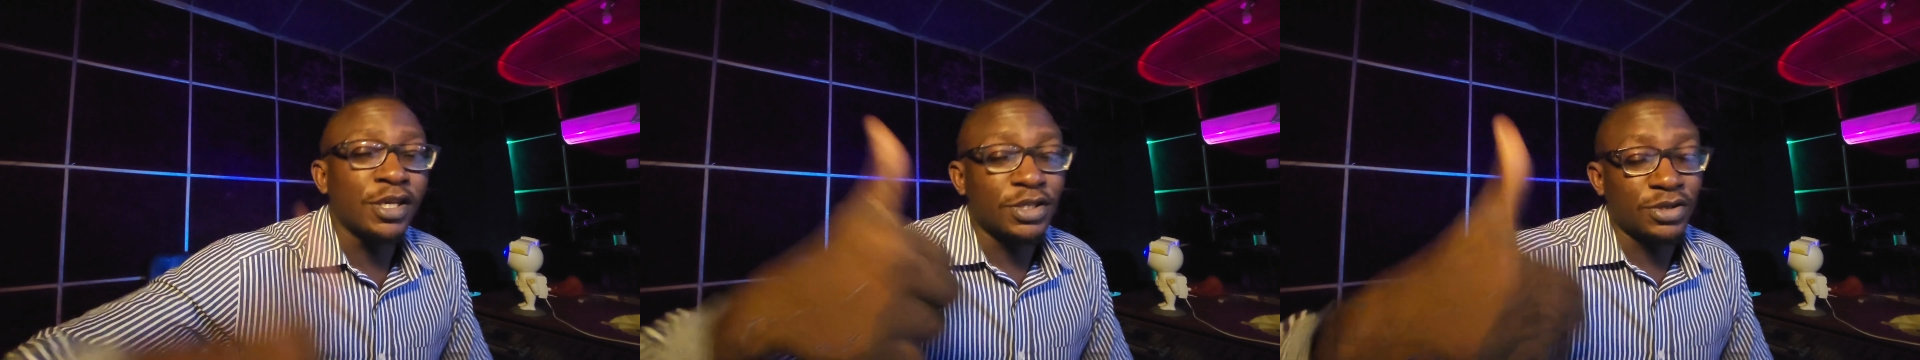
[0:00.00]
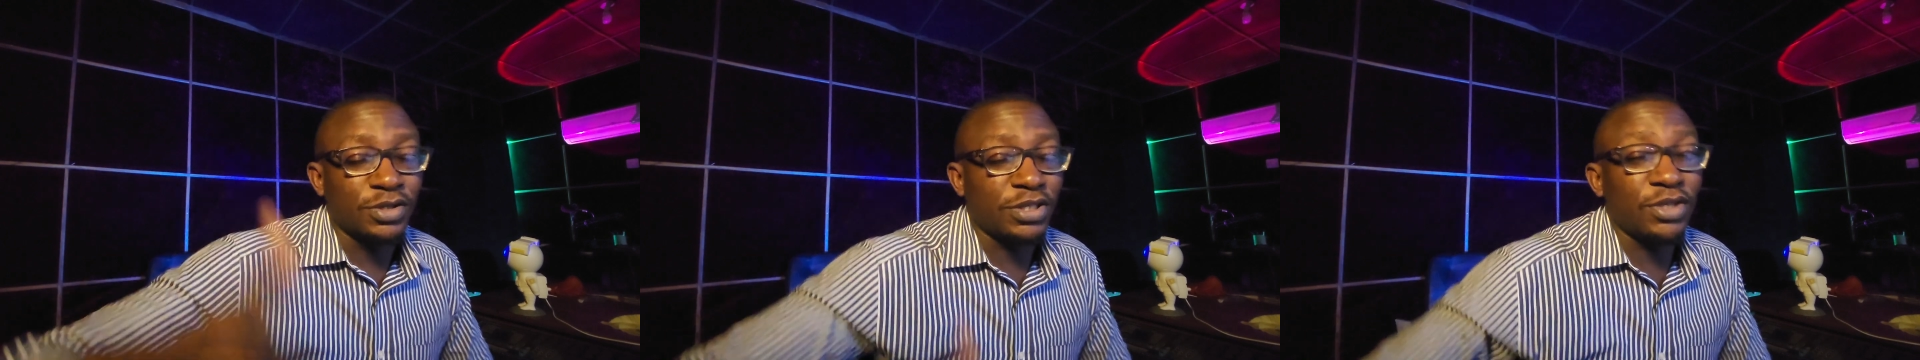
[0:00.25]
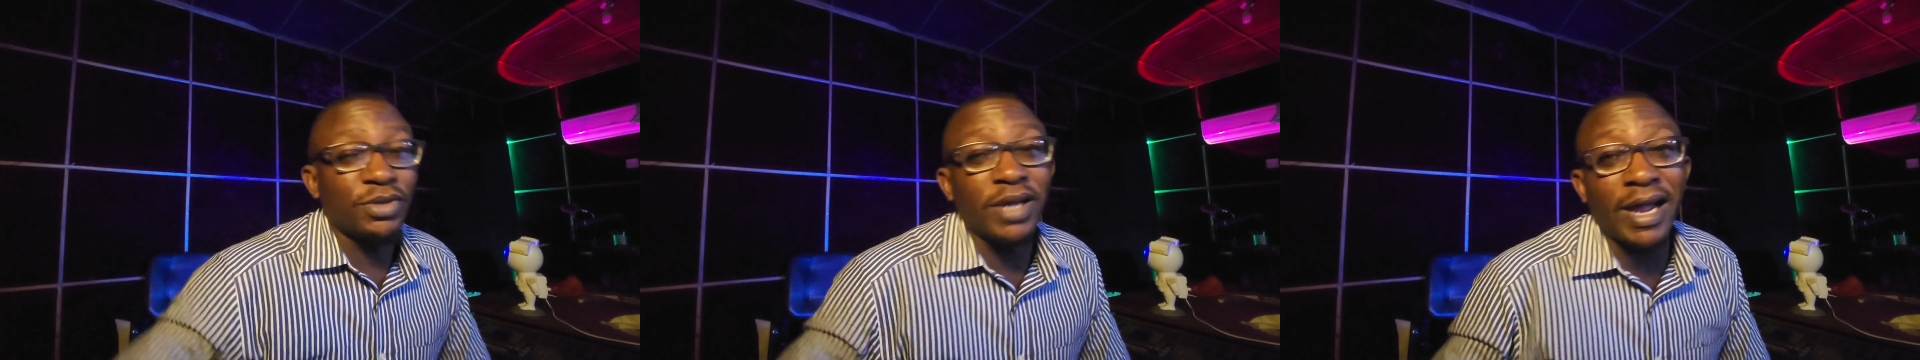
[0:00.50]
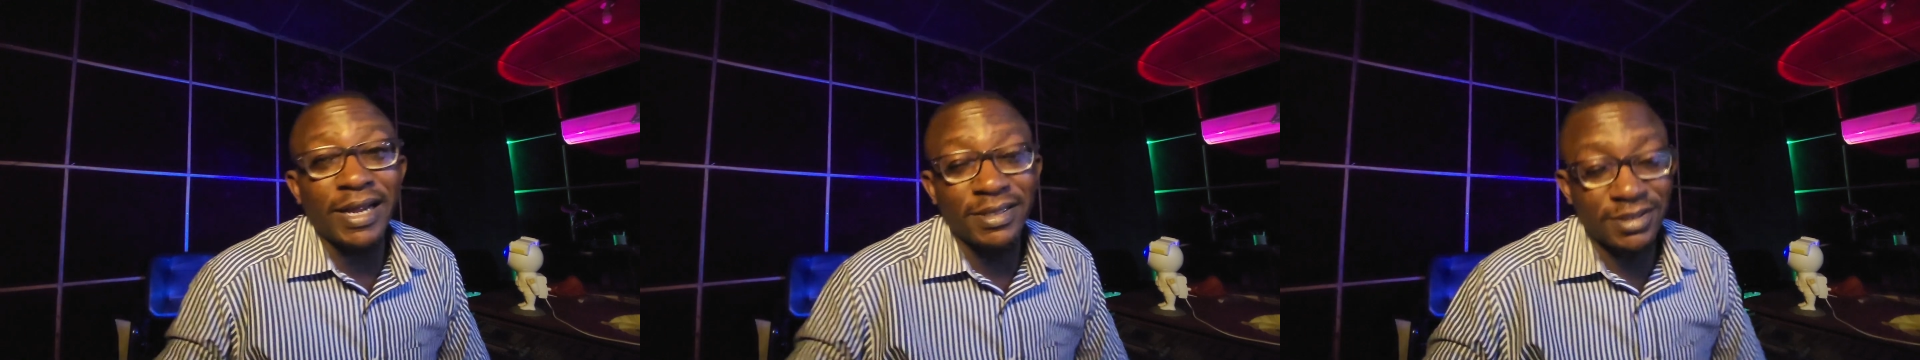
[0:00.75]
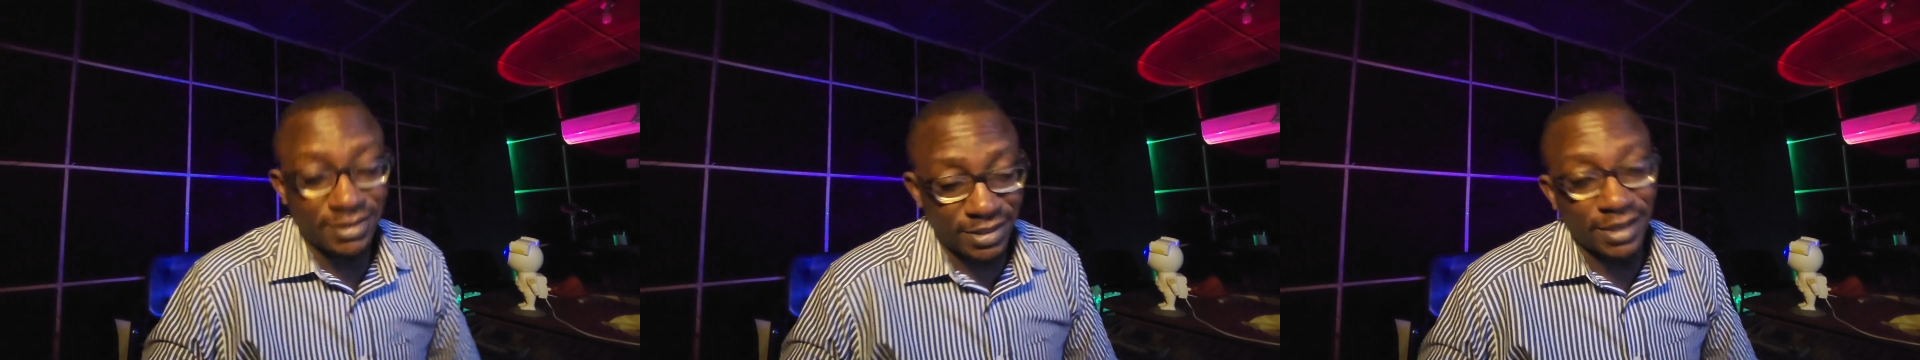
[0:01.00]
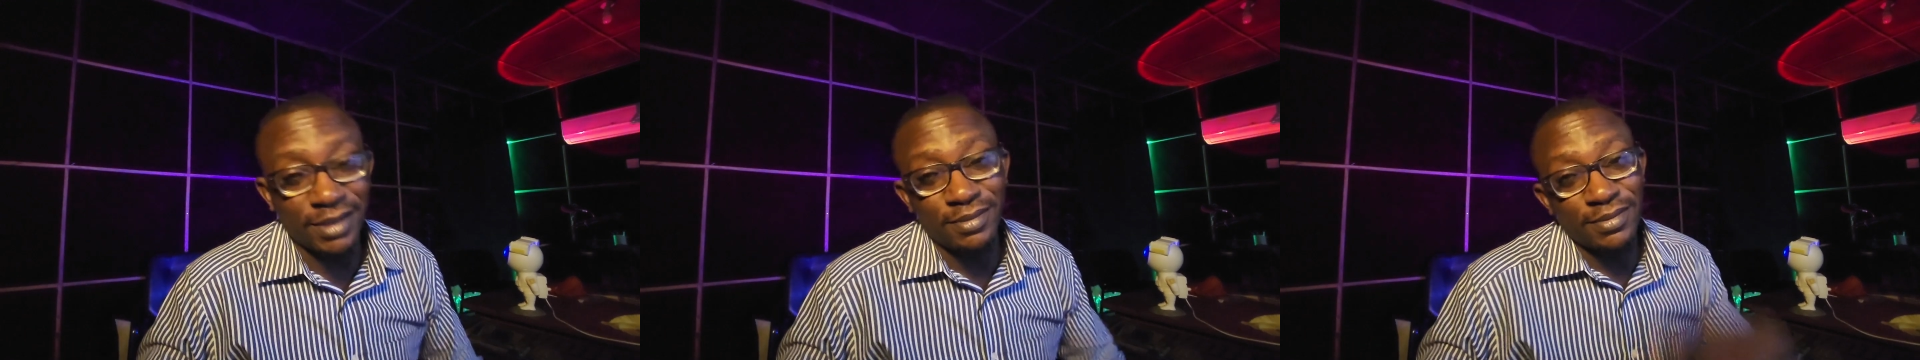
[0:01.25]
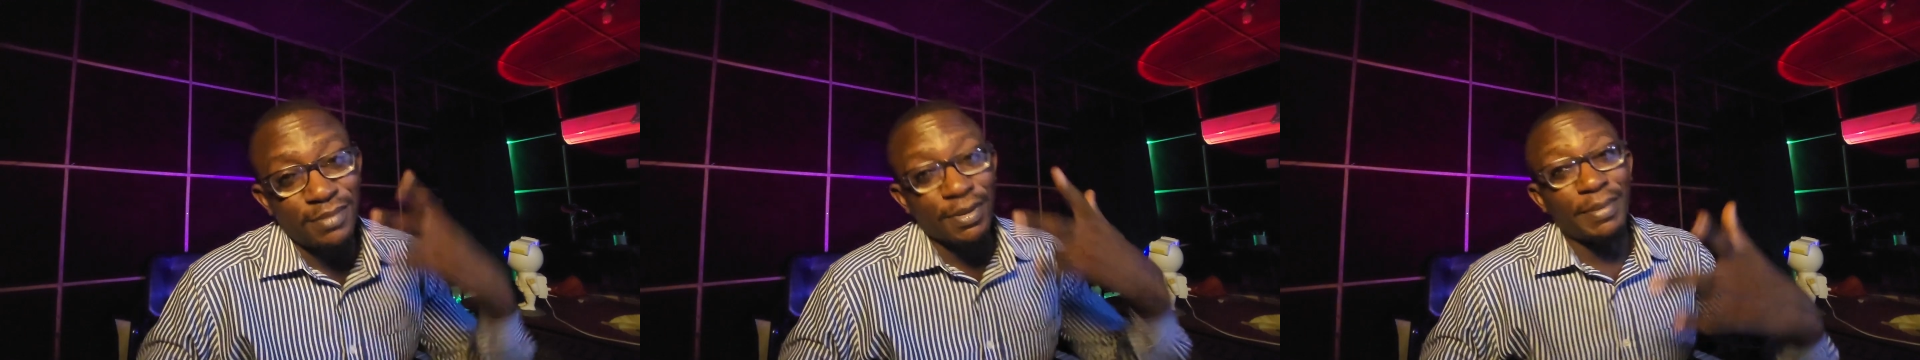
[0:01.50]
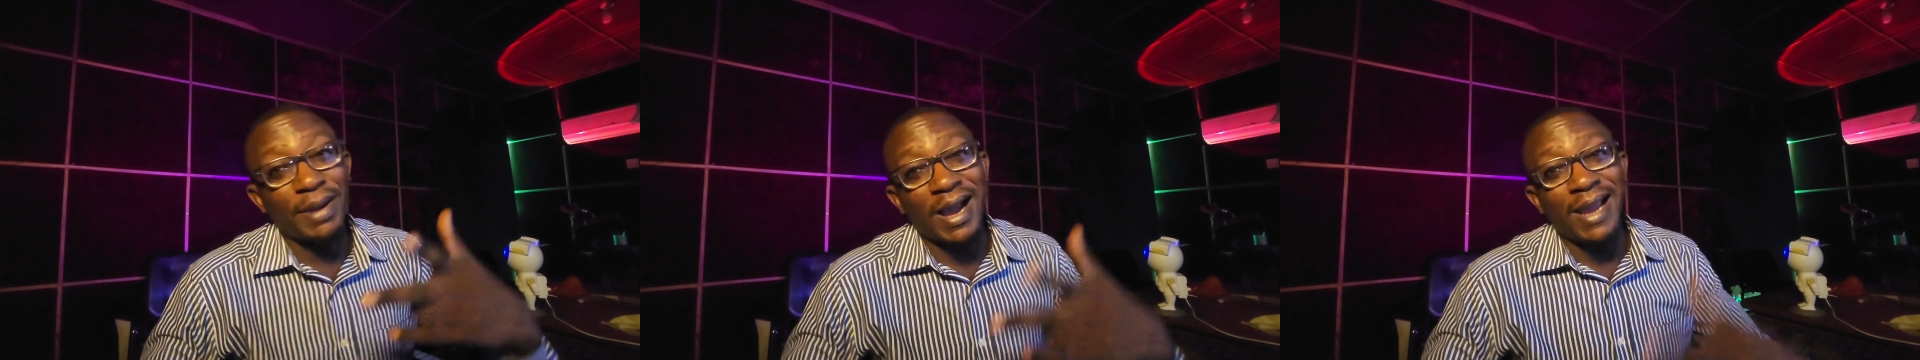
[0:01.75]
So see you guys, and
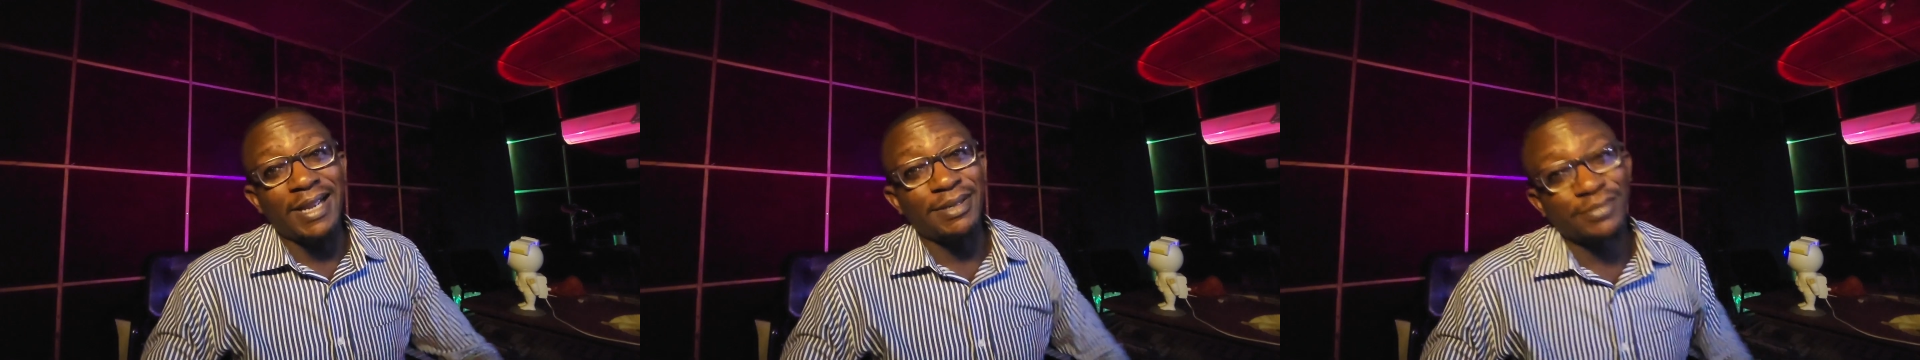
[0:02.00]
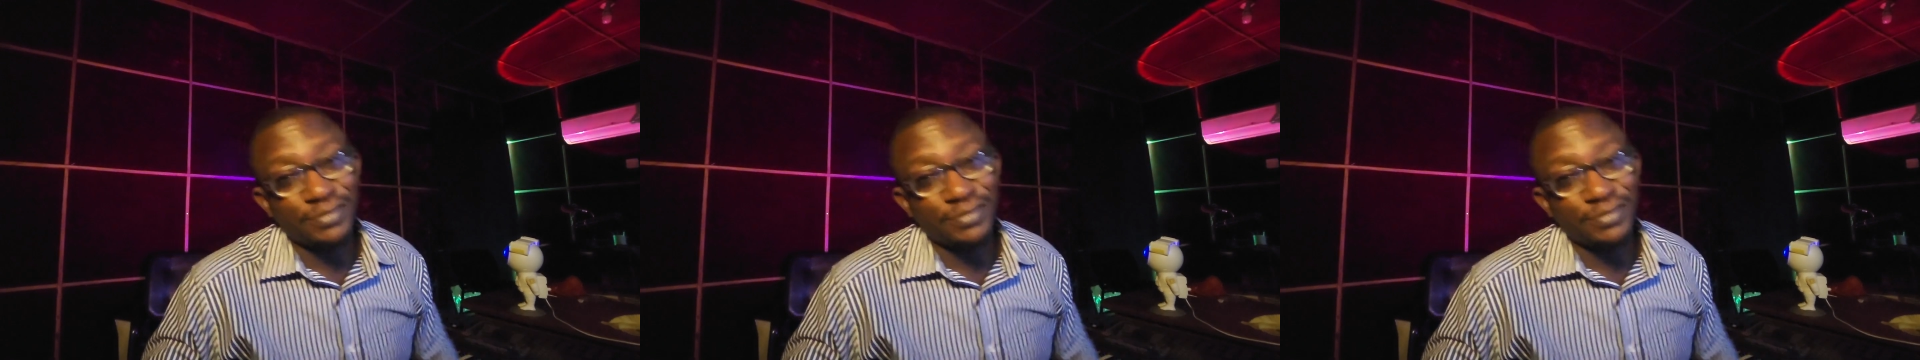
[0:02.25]
bye bye.